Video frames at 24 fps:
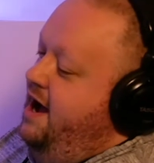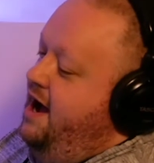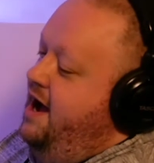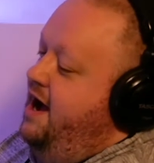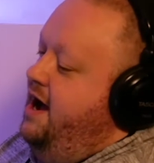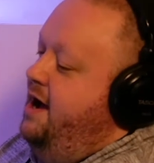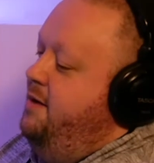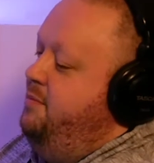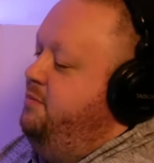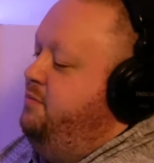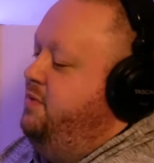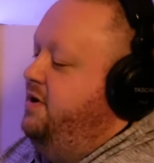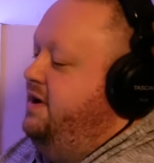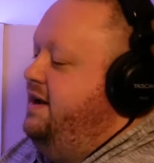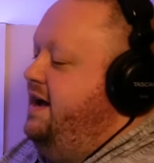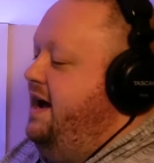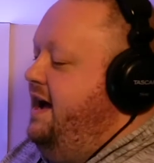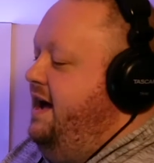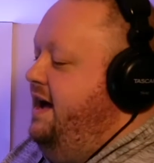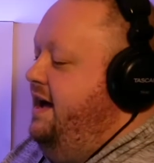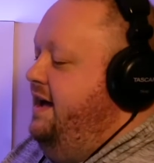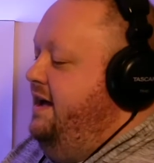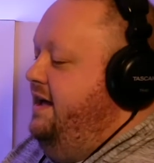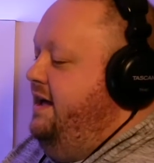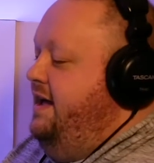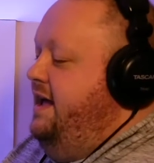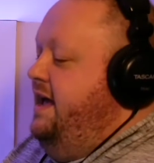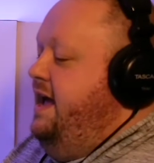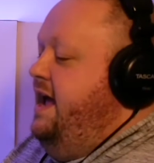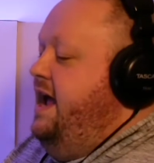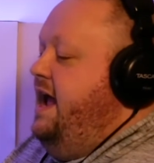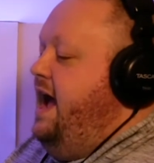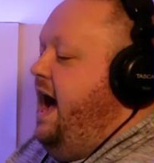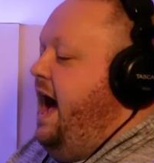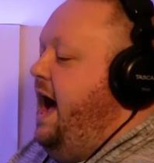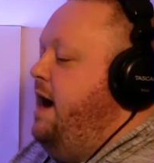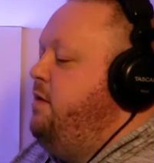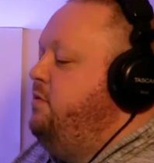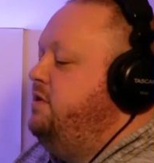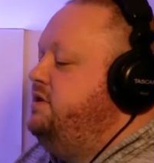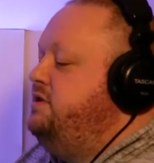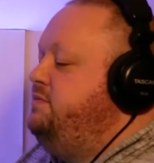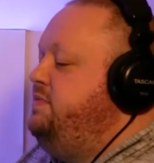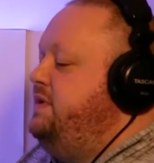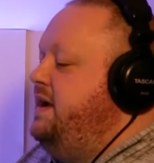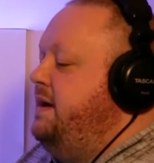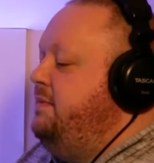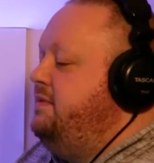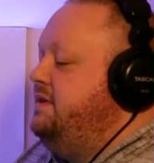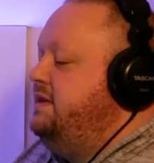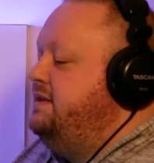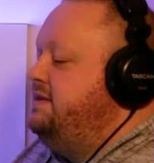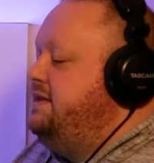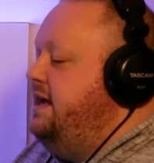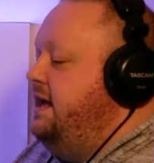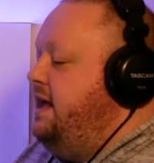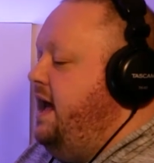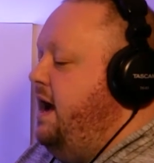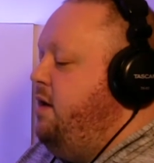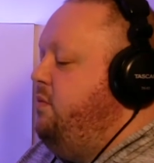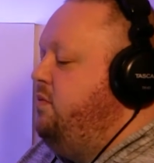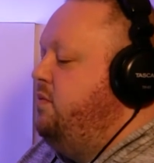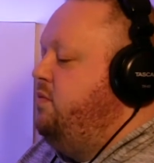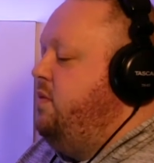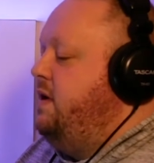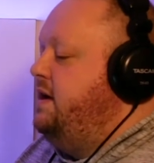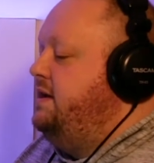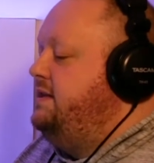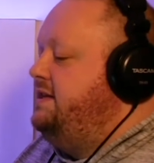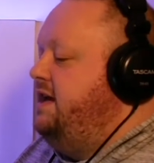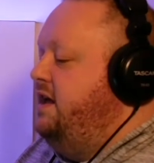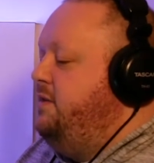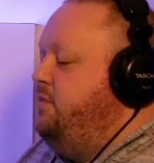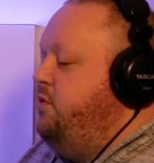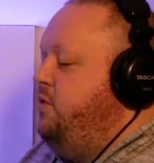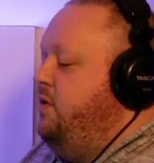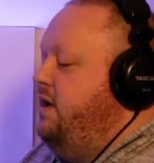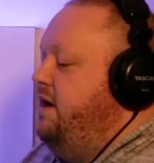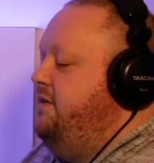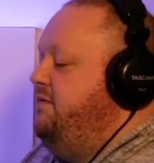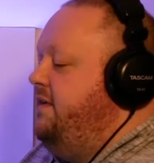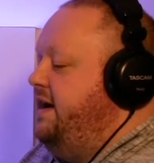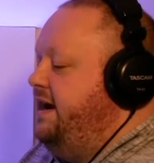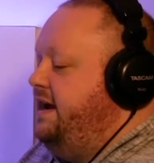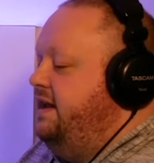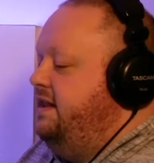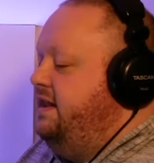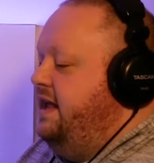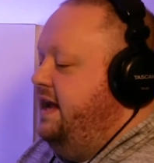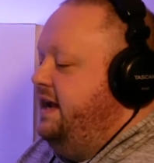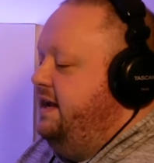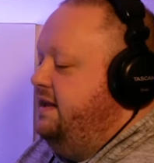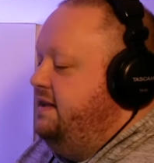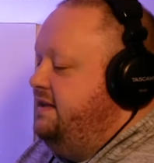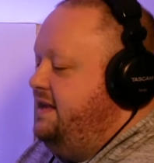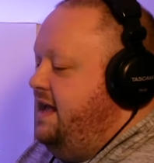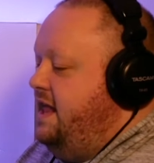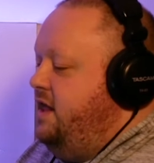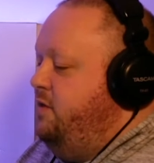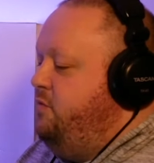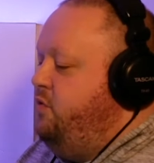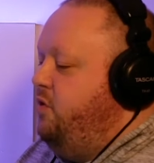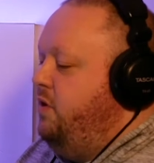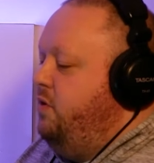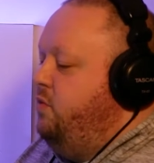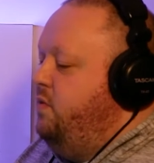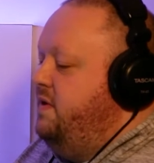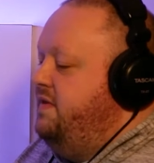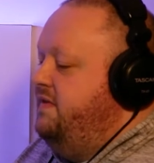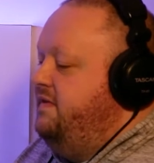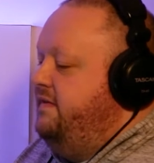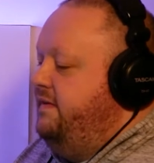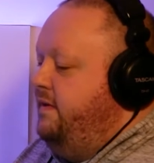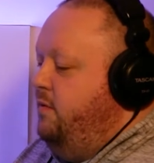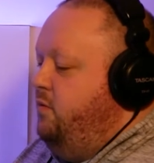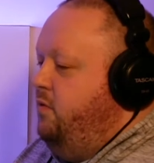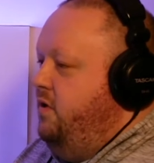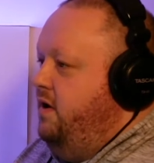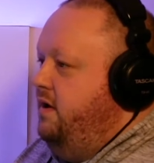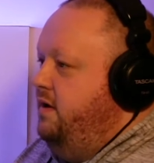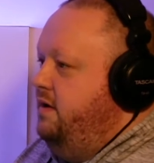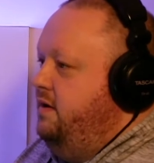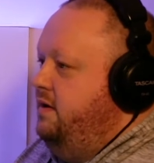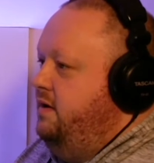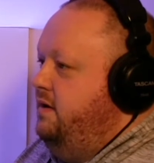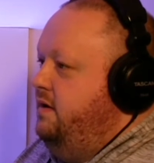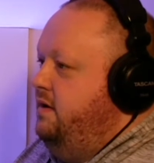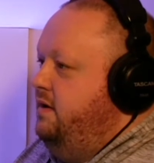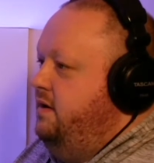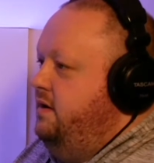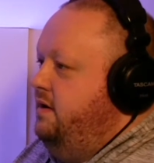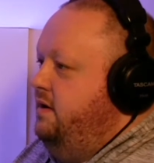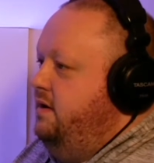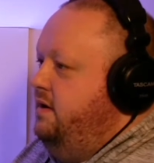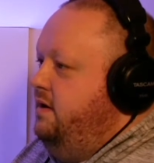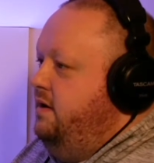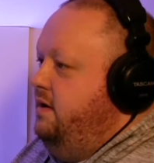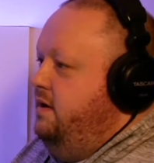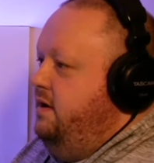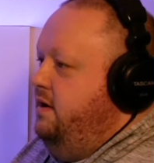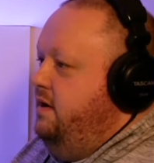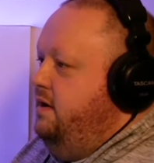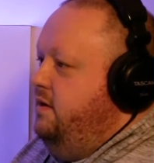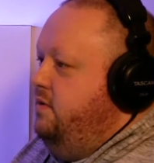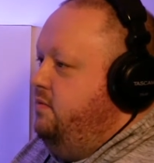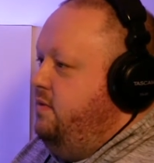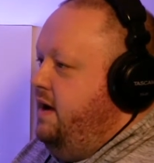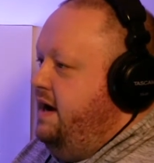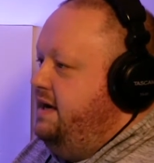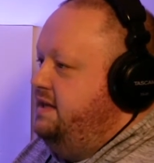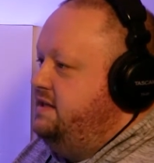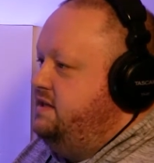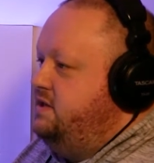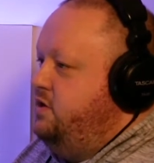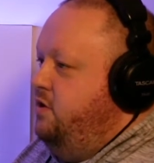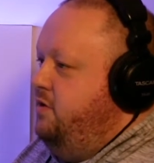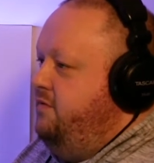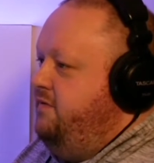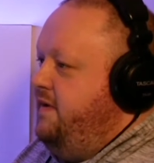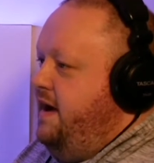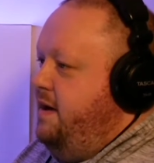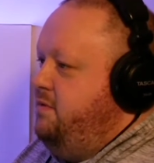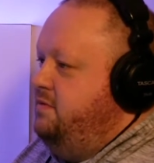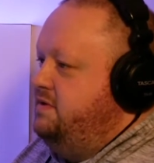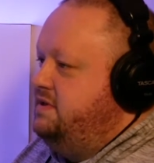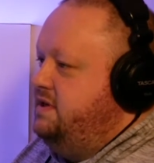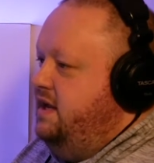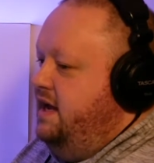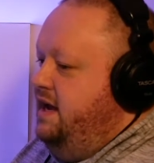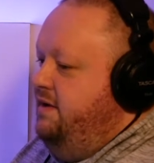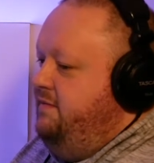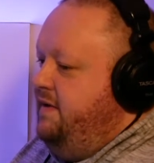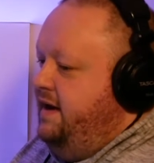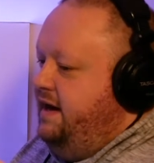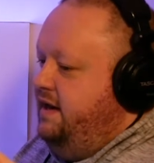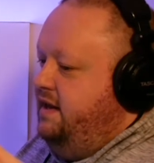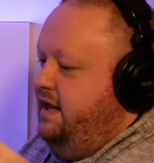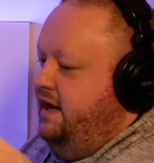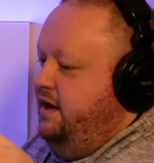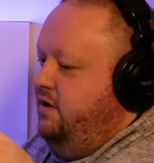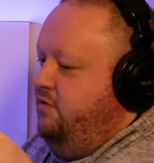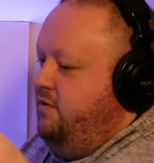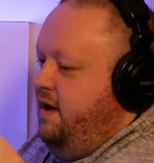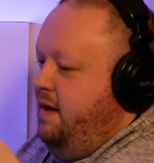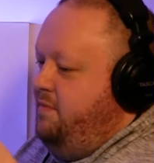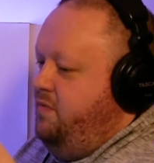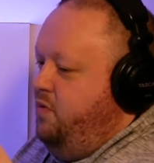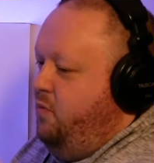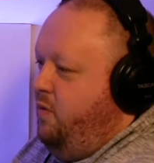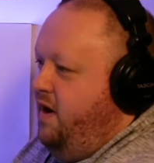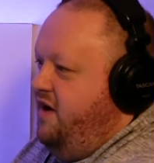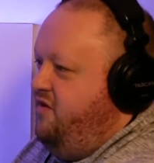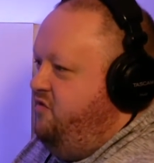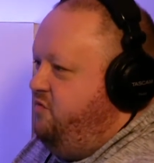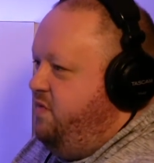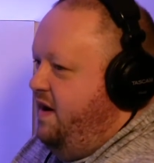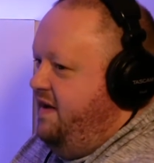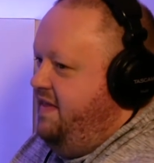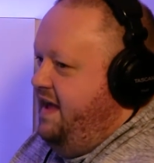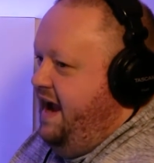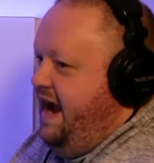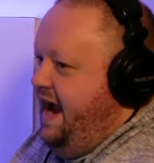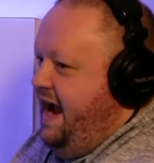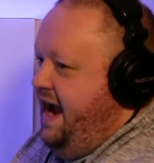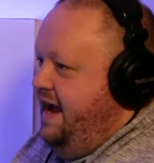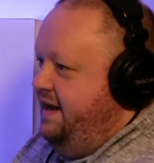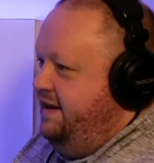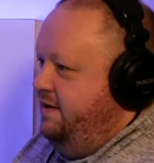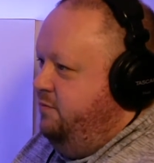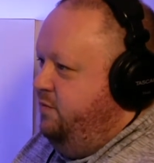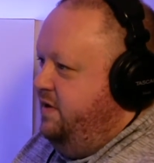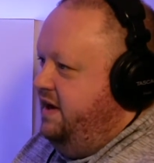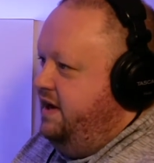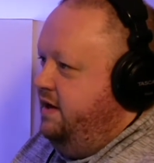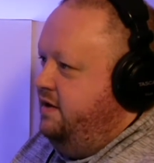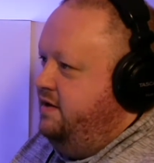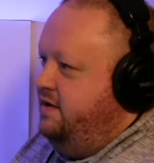um, but I would be able to tell. I would want to teleport if I can like teleport with someone right? So if I was if I could like grab the wife by the hand and we